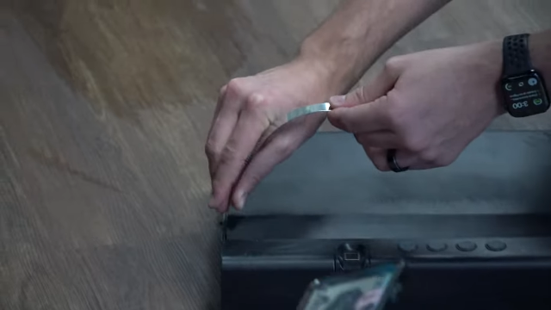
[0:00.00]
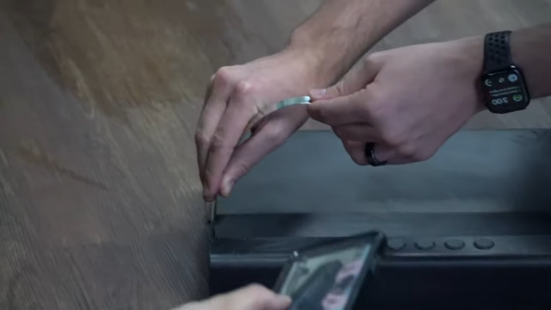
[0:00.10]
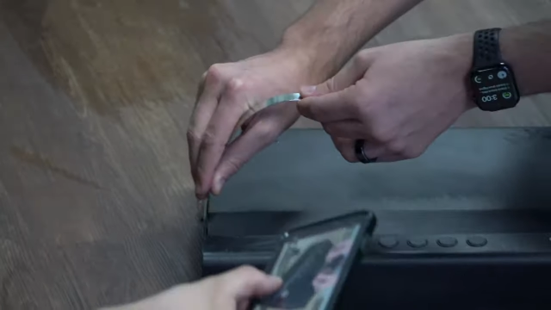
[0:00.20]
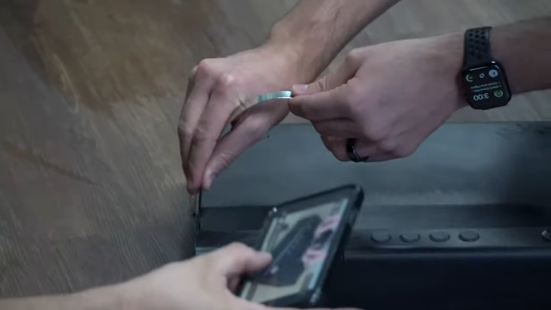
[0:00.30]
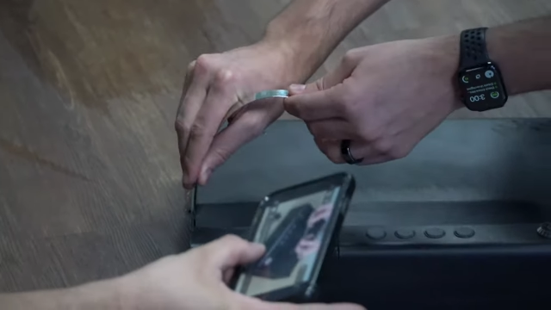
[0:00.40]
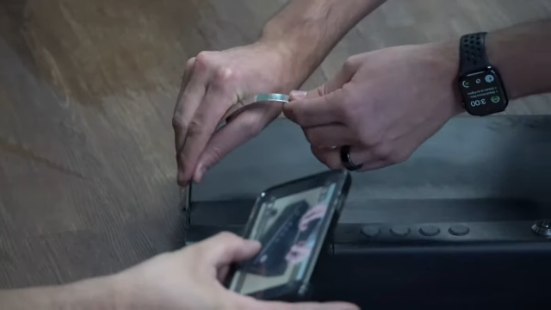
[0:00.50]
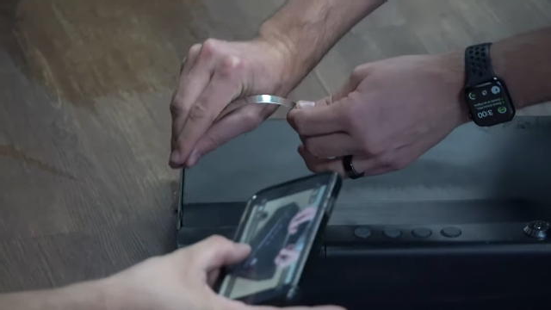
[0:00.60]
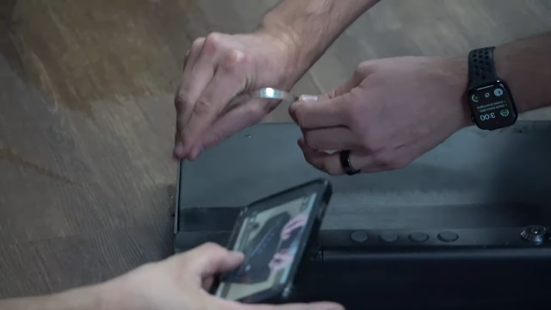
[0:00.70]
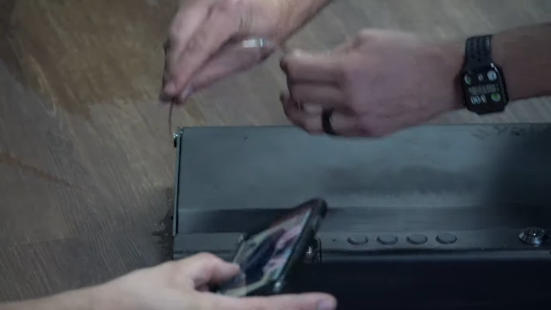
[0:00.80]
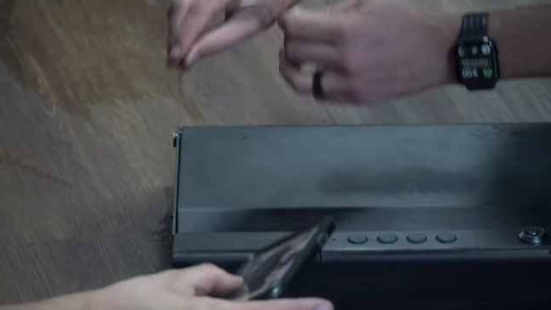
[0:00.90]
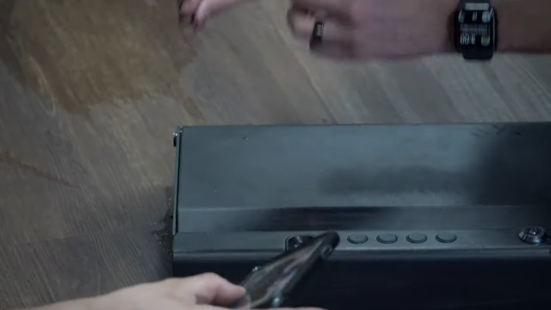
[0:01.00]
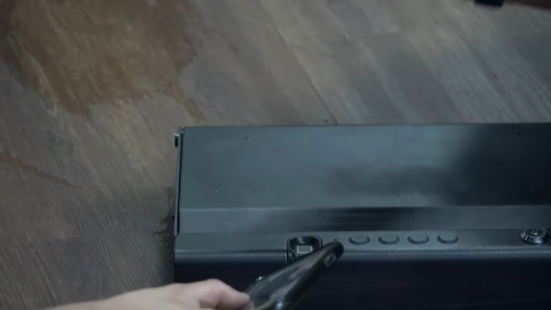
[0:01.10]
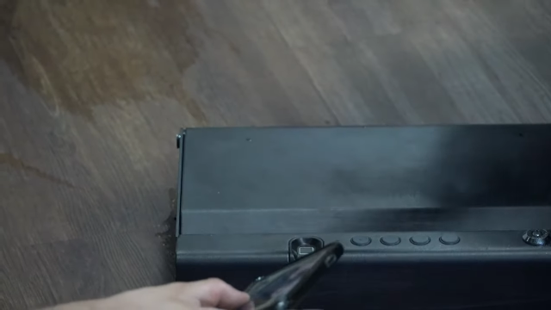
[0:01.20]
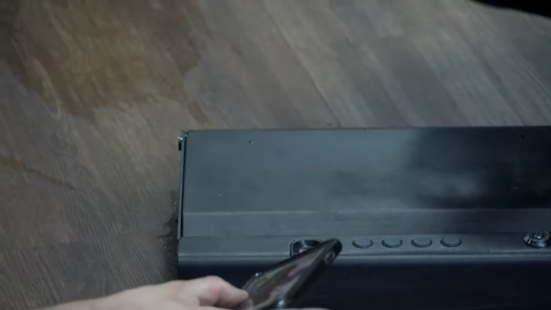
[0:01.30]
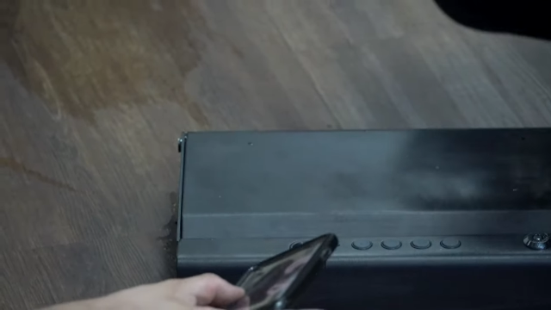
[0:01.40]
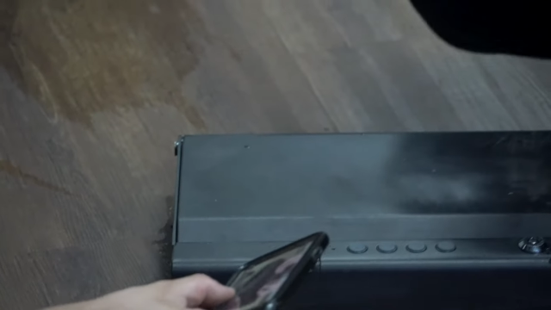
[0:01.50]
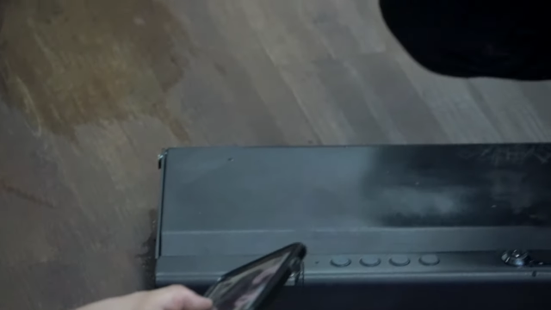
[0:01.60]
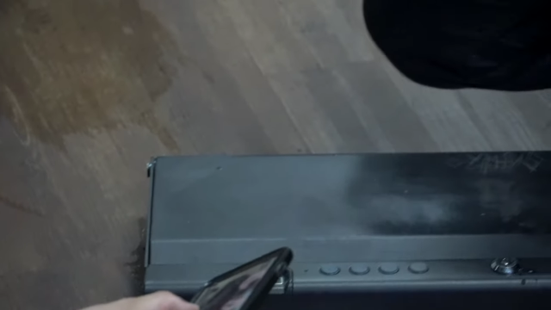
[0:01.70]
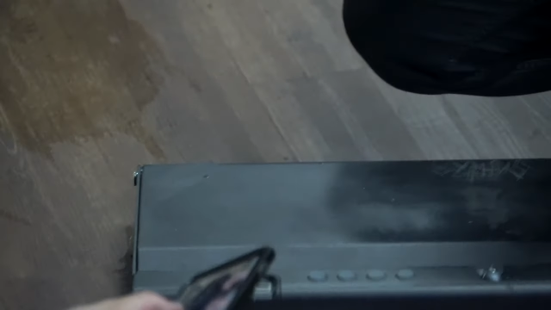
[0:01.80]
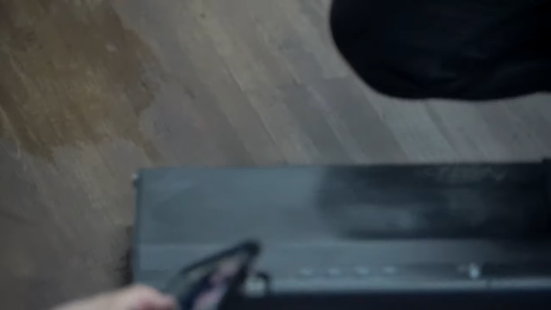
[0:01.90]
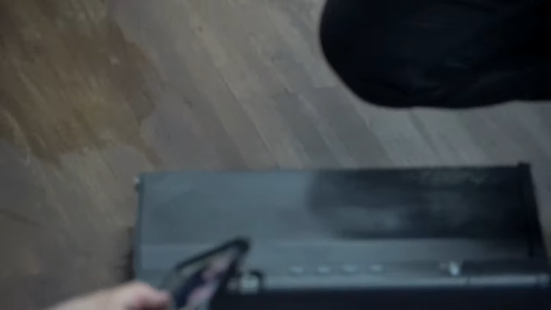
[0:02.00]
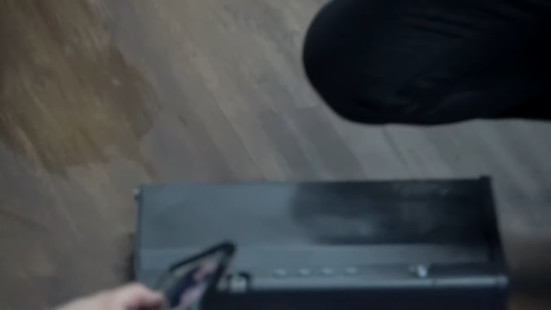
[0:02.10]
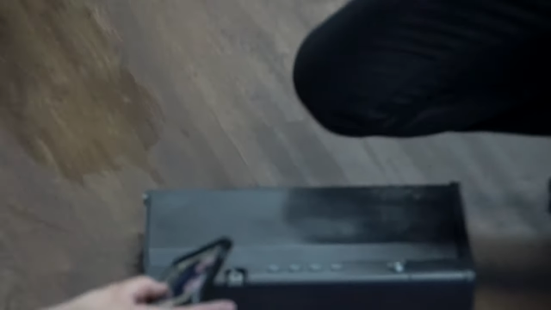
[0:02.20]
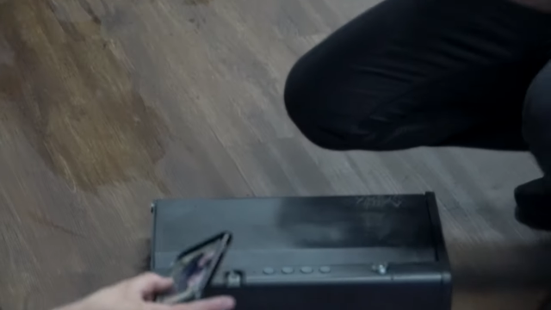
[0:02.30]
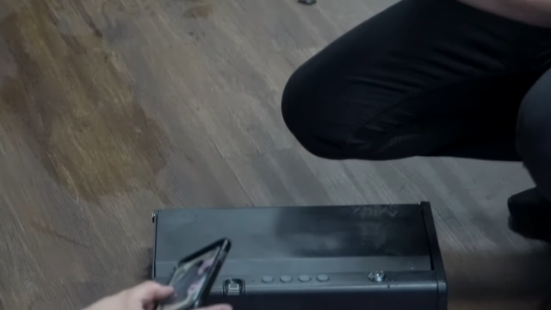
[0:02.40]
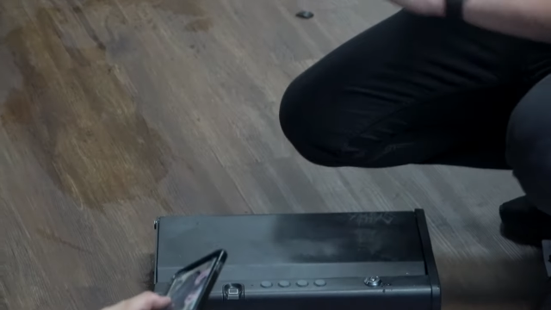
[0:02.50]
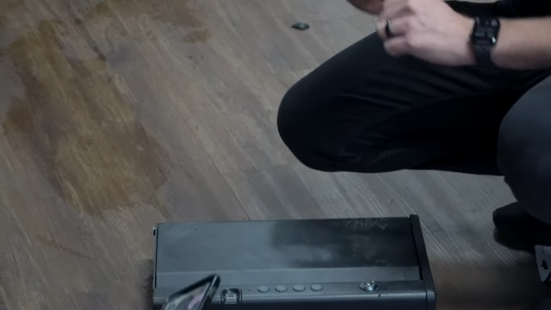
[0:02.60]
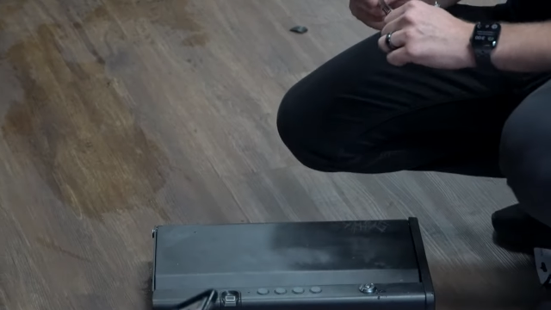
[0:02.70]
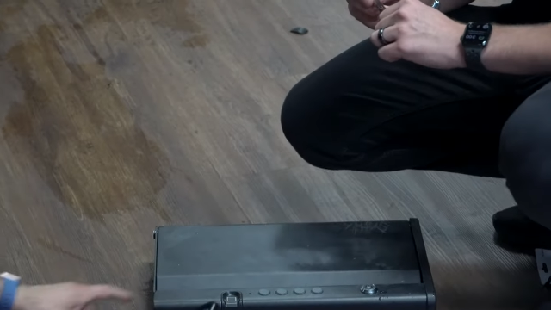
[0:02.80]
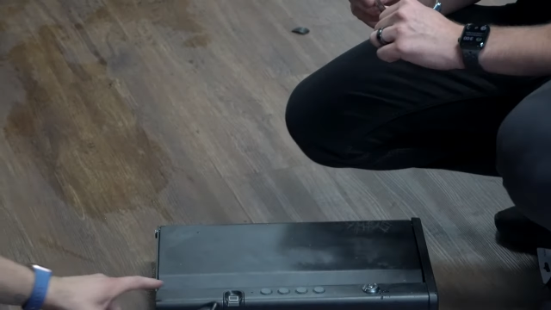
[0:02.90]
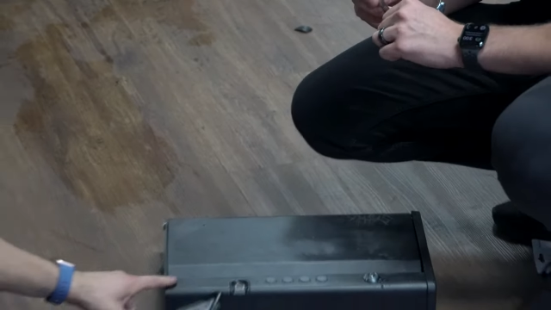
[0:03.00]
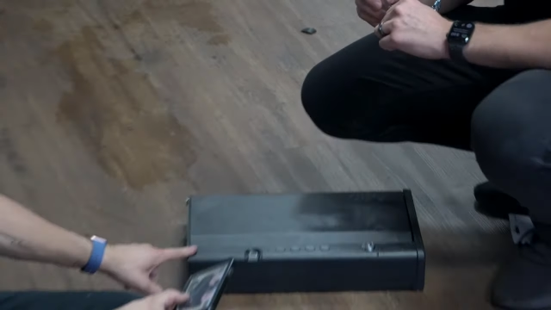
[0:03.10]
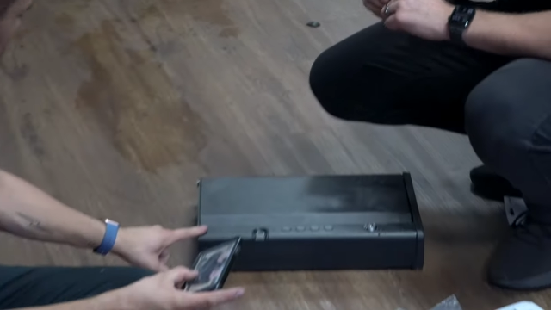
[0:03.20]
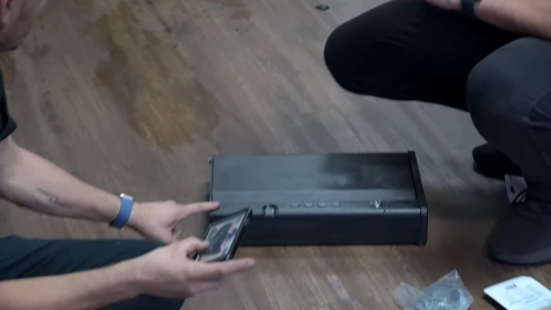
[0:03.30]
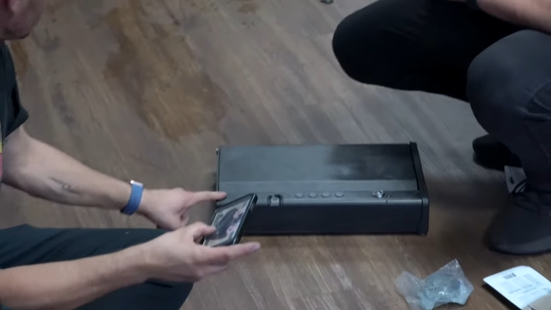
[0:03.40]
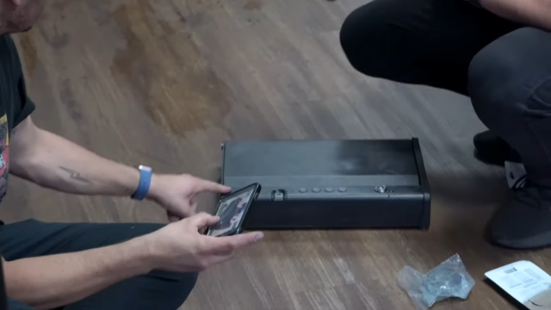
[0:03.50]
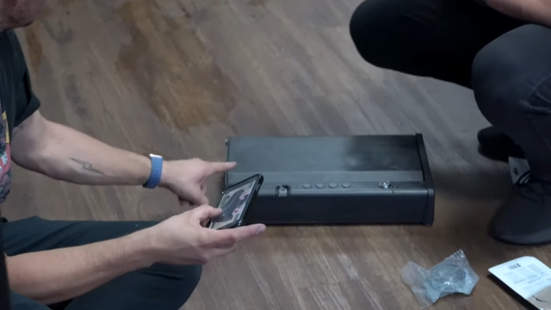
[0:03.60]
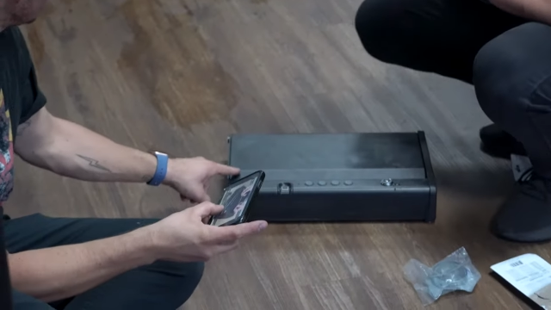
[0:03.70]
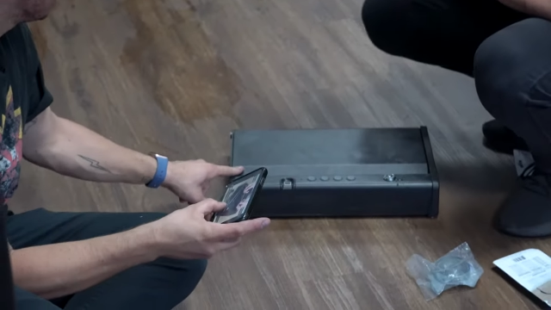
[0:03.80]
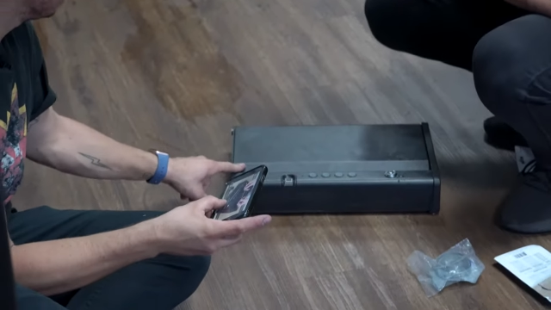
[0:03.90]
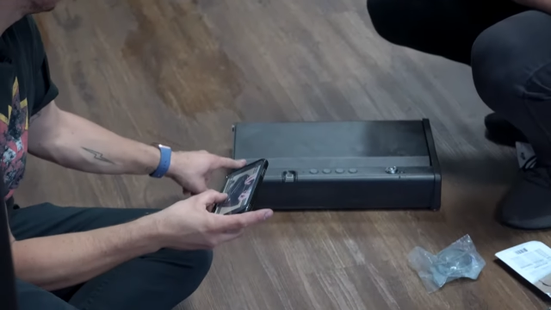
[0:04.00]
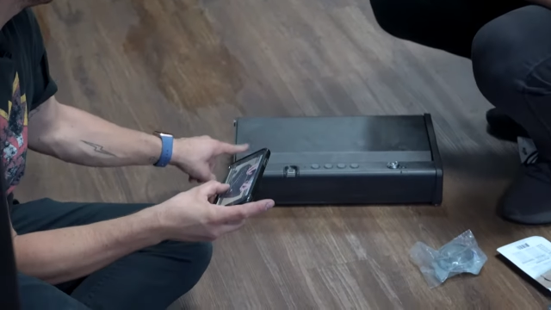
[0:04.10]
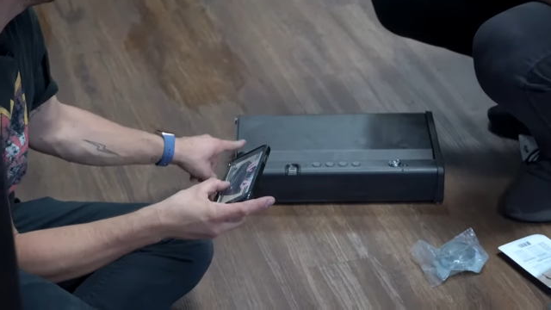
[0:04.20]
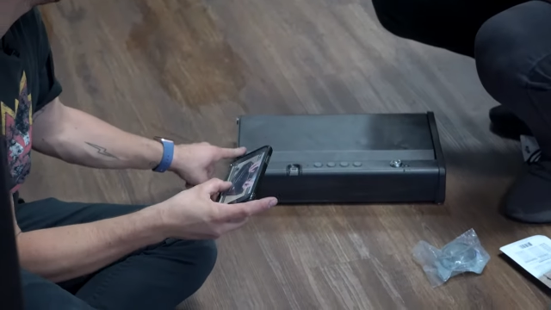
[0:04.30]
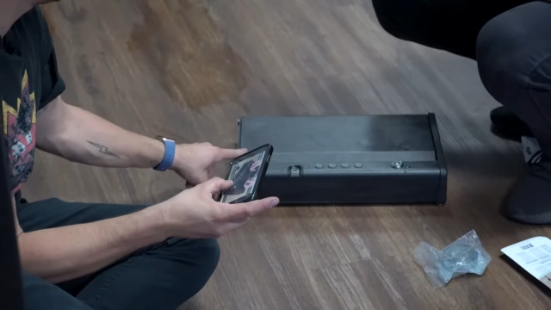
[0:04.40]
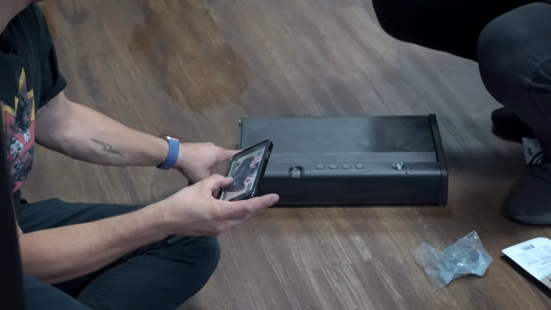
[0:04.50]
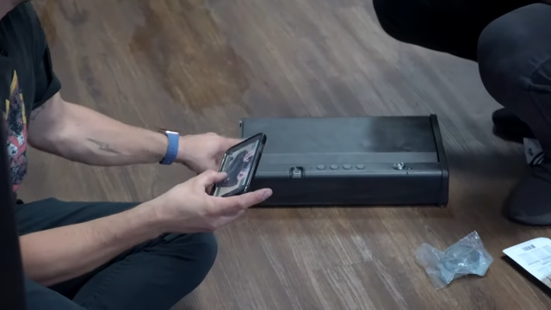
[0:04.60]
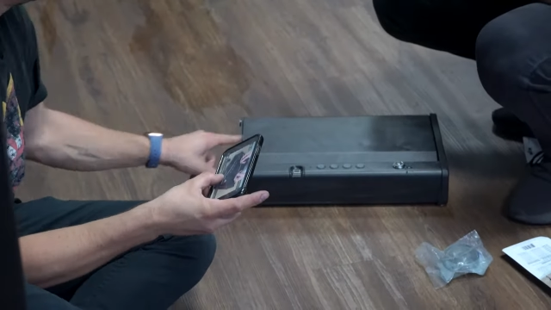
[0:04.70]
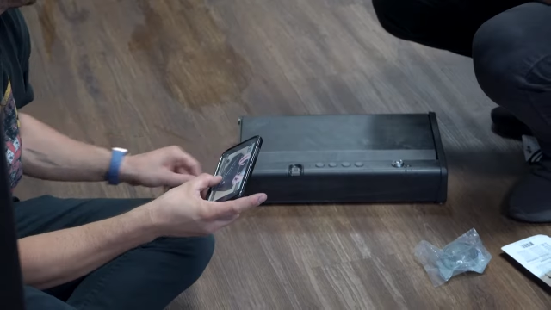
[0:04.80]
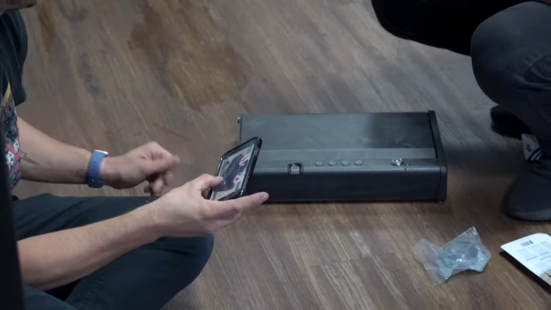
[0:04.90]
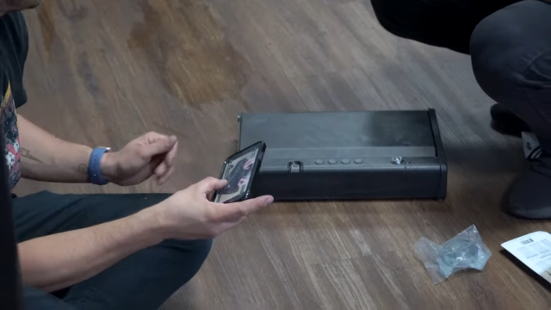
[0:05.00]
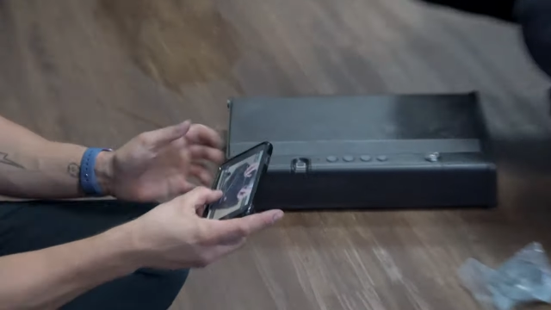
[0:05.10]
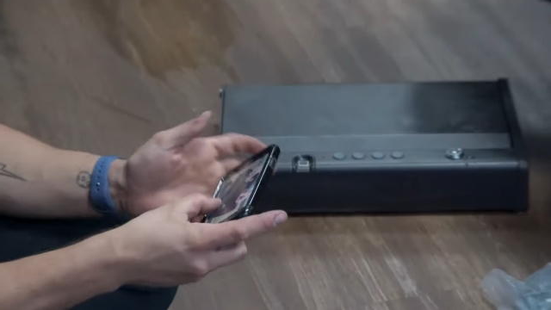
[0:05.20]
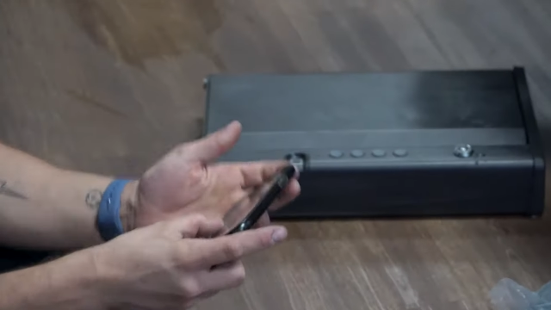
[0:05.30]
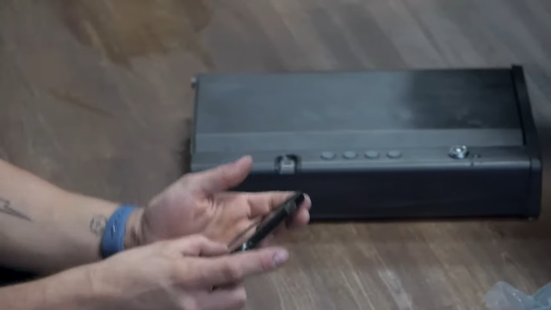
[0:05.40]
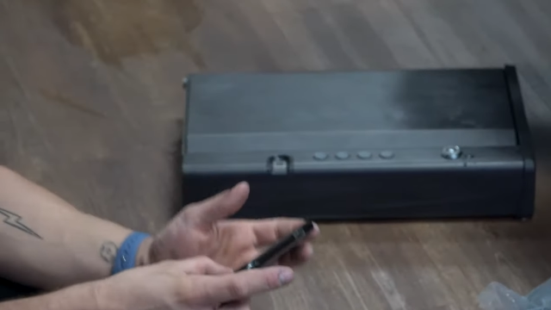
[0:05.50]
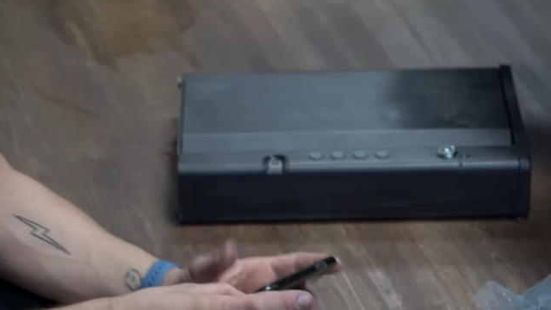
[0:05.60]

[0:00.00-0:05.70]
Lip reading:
(no speaker visible)